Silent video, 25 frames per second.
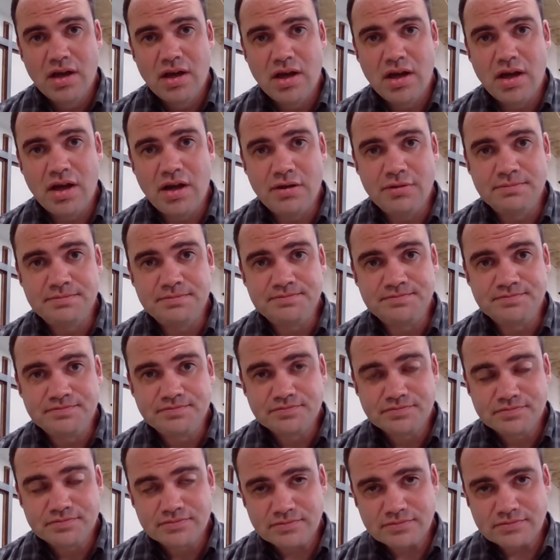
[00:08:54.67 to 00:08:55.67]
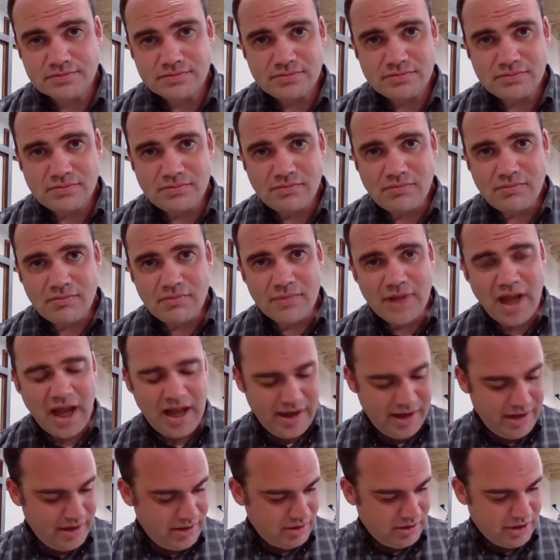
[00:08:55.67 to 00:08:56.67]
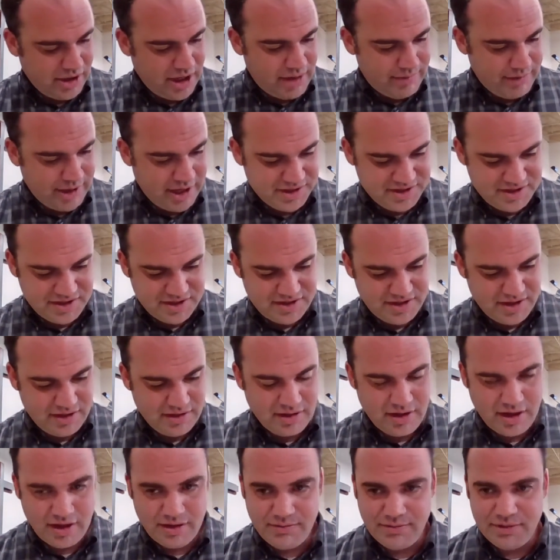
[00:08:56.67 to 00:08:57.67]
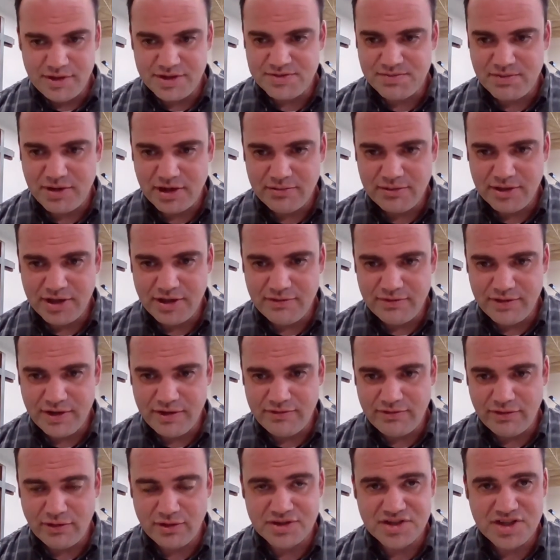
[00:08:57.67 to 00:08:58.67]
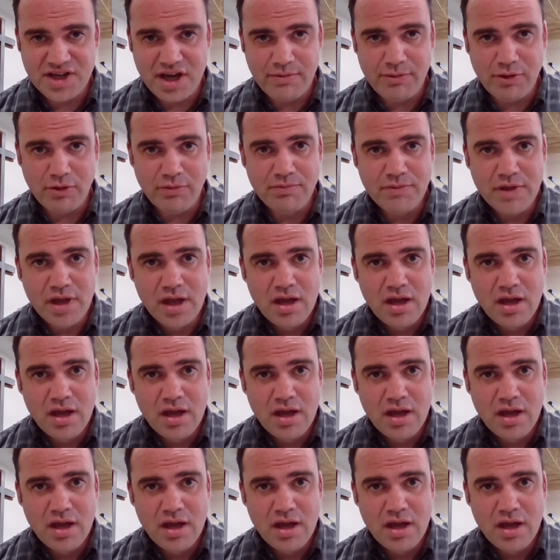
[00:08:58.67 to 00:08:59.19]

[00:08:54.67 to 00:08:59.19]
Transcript: I didn't look it up. I guess it's probably in 1 Samuel.